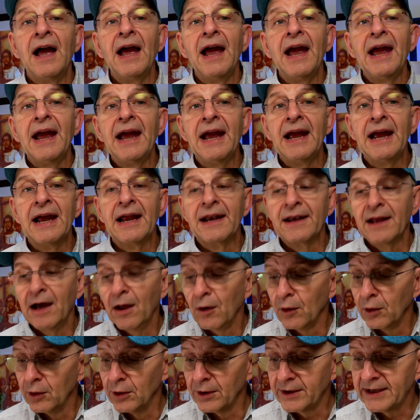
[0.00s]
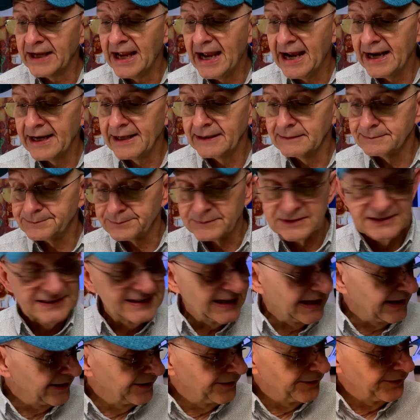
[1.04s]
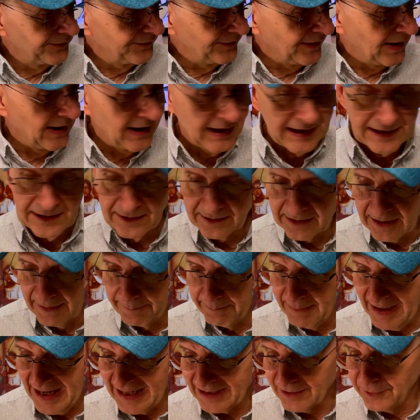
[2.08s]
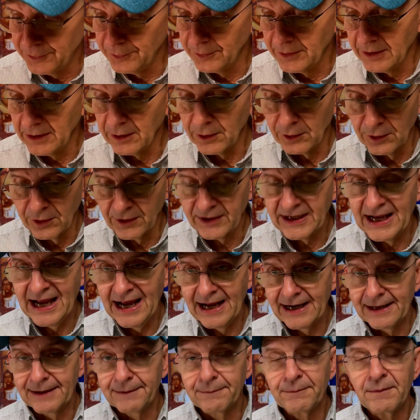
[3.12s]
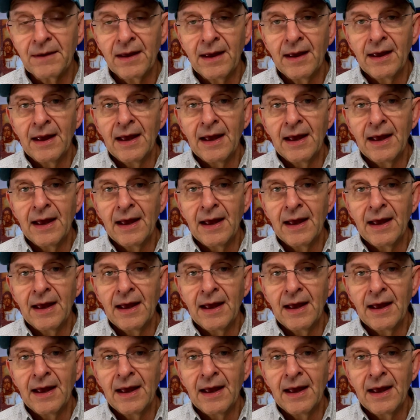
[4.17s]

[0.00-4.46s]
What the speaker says: And I'll look at it, set it aside, come back to it, look at it,